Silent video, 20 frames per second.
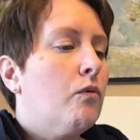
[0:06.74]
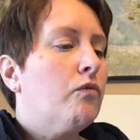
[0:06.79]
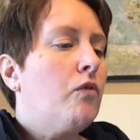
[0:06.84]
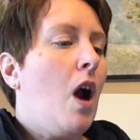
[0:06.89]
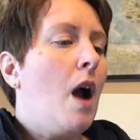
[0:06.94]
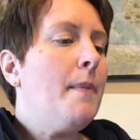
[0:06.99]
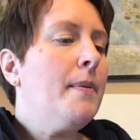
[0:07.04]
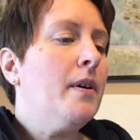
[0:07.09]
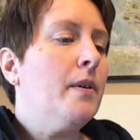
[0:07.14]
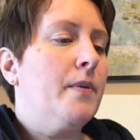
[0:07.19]

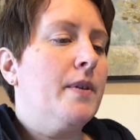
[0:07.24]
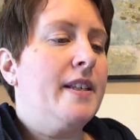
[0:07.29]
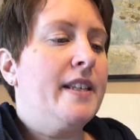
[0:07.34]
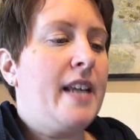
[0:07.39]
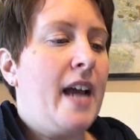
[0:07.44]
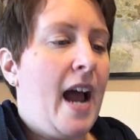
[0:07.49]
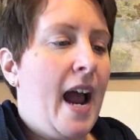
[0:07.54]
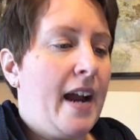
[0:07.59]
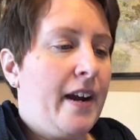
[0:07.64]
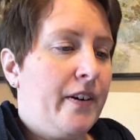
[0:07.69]
Robert was
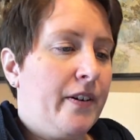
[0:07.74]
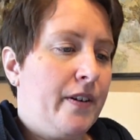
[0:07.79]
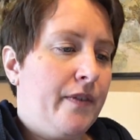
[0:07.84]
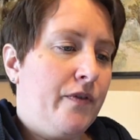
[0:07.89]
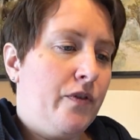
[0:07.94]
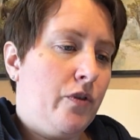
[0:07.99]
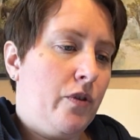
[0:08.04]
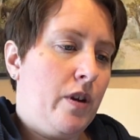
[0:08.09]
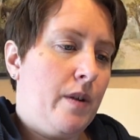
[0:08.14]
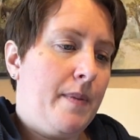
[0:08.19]
tired
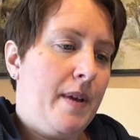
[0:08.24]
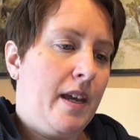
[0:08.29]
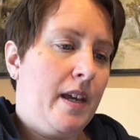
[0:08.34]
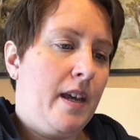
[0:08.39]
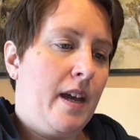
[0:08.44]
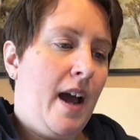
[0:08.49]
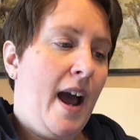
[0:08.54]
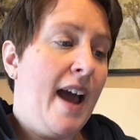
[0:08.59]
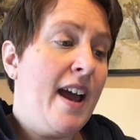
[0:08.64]
of dreaming.